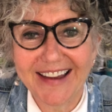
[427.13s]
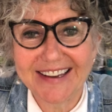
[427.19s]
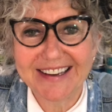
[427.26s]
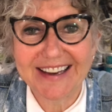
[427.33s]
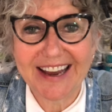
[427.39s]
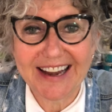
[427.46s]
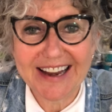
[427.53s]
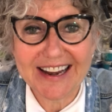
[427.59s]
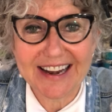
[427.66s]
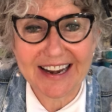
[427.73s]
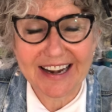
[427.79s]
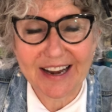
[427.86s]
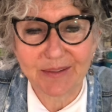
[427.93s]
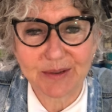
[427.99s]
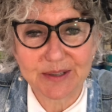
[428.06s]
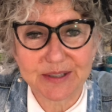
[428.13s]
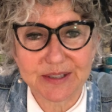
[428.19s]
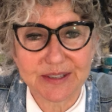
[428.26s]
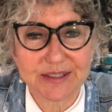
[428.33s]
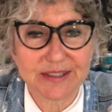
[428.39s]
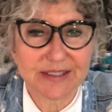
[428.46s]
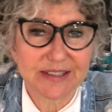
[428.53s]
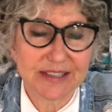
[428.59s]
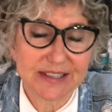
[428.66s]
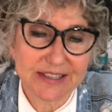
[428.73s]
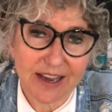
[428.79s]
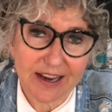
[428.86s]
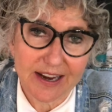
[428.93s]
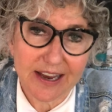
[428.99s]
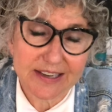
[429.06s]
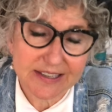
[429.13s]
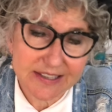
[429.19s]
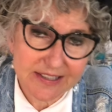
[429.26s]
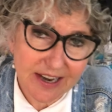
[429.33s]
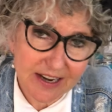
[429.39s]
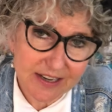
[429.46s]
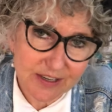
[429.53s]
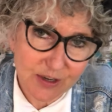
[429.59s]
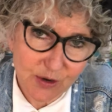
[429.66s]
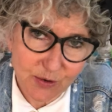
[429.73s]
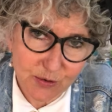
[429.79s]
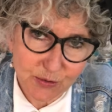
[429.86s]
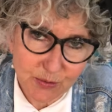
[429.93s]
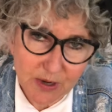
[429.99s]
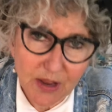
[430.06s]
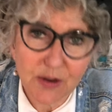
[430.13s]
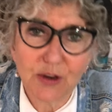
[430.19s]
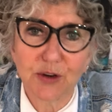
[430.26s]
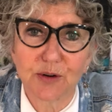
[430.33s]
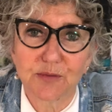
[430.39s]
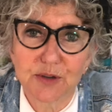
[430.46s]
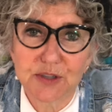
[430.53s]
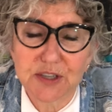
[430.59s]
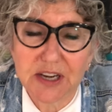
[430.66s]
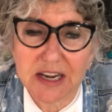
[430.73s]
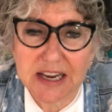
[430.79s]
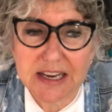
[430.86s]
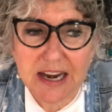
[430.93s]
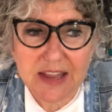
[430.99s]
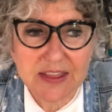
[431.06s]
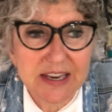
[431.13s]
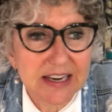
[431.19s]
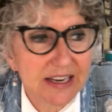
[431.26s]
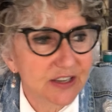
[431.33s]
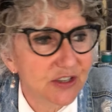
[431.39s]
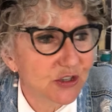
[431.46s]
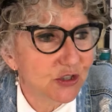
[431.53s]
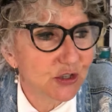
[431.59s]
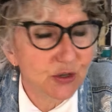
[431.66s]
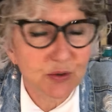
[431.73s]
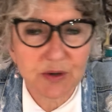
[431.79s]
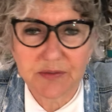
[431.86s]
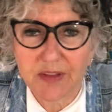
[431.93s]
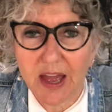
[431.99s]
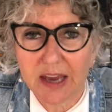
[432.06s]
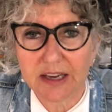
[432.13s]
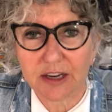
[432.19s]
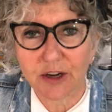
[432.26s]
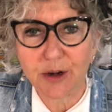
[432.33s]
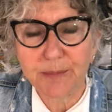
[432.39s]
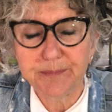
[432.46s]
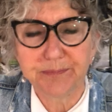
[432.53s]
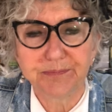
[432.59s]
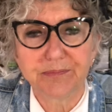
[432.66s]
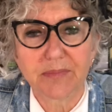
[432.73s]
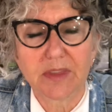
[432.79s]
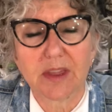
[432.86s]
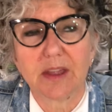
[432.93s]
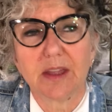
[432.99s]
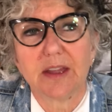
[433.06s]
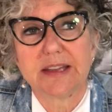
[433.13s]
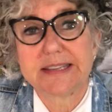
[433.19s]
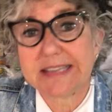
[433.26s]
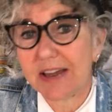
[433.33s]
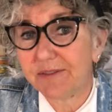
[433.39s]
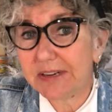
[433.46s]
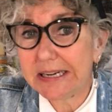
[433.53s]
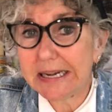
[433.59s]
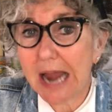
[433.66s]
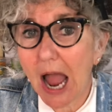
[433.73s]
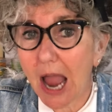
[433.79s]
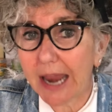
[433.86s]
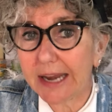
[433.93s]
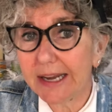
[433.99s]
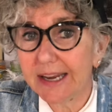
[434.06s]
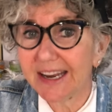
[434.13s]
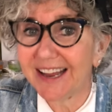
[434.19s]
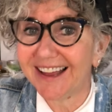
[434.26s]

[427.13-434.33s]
i didn't get in and i was decide, I decided to go to another university. And I think in June of that year, 79,